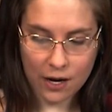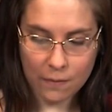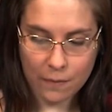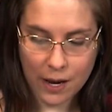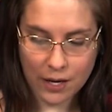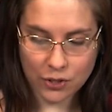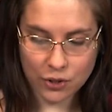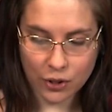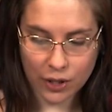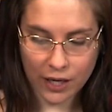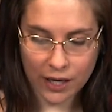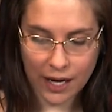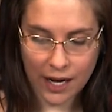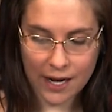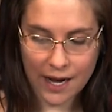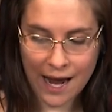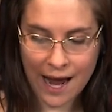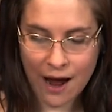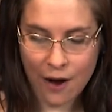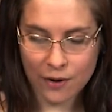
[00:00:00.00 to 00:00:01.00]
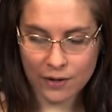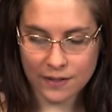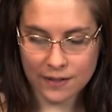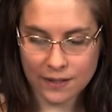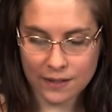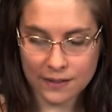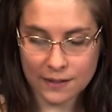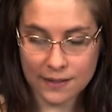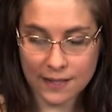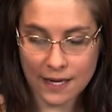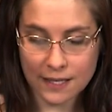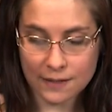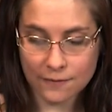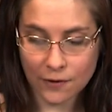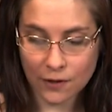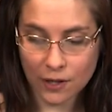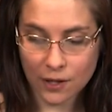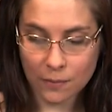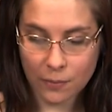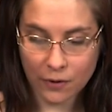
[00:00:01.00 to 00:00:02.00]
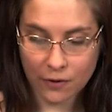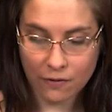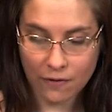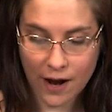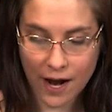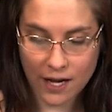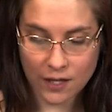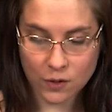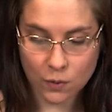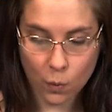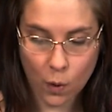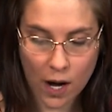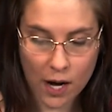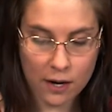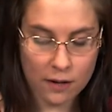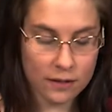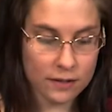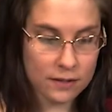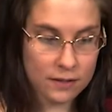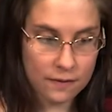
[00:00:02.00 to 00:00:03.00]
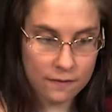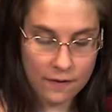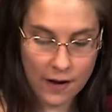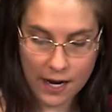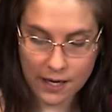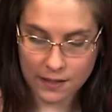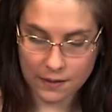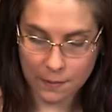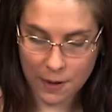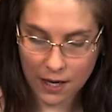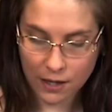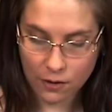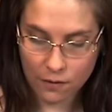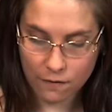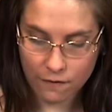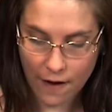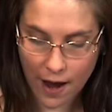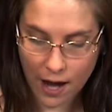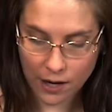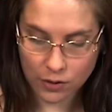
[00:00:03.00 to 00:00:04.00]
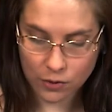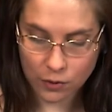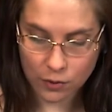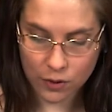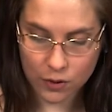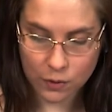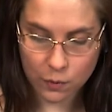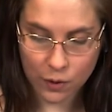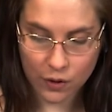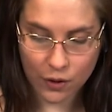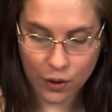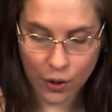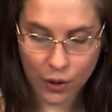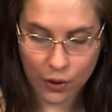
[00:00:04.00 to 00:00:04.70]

AirMetric and how it successfully provides wireless device manufacturers with